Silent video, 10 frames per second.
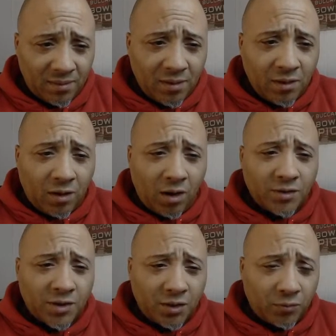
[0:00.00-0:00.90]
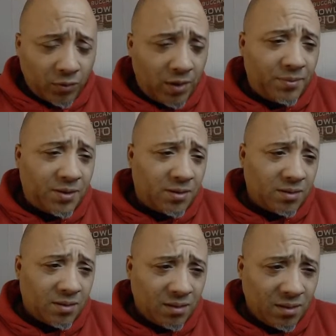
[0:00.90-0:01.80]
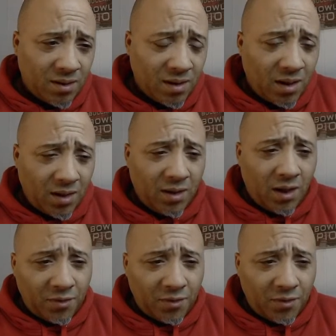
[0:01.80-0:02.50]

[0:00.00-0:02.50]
Causing rips and other